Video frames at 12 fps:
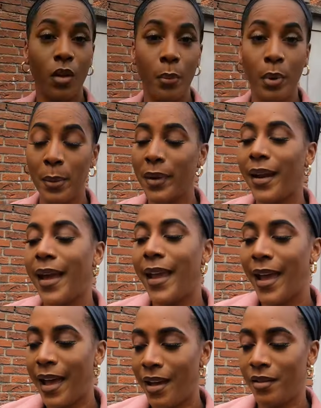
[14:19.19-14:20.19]
the appointment I
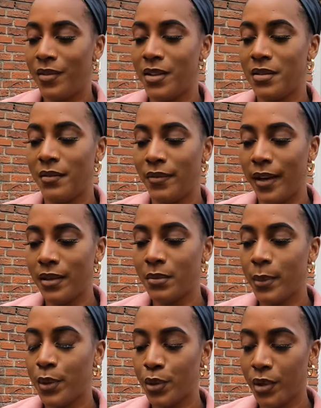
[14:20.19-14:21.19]
have is a
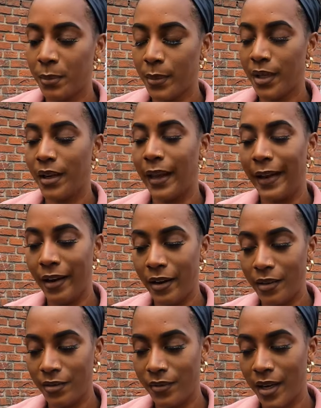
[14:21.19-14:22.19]
vitamin treatment, hair
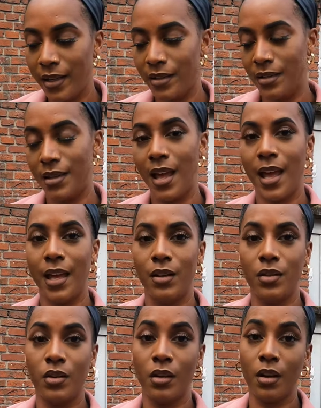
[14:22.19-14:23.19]
advice,
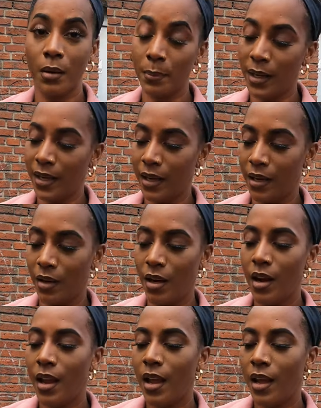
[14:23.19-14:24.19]
and to cut my hair
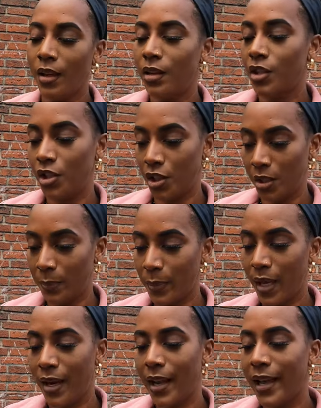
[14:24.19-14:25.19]
in a shape.
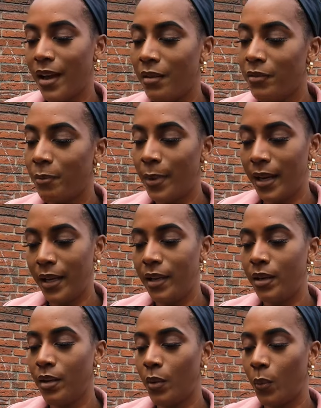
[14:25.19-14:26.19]
And I have
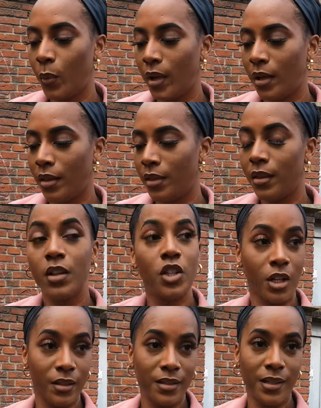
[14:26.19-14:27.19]
mine with
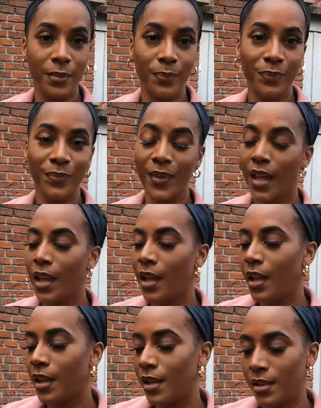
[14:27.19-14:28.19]
Chelsea.
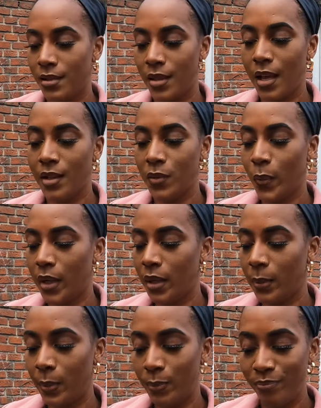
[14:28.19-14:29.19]
So that's one of
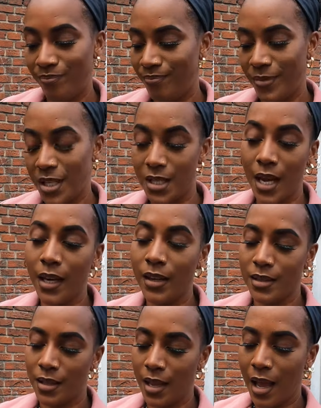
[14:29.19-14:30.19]
the
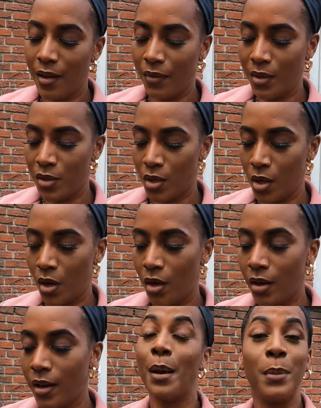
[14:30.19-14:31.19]
stylists that they have at the
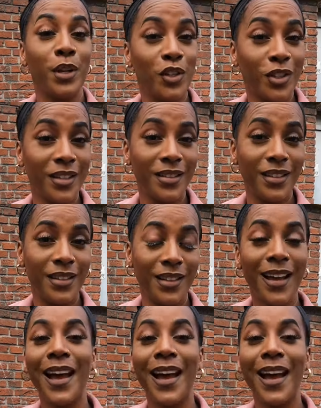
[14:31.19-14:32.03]
salon. I am interested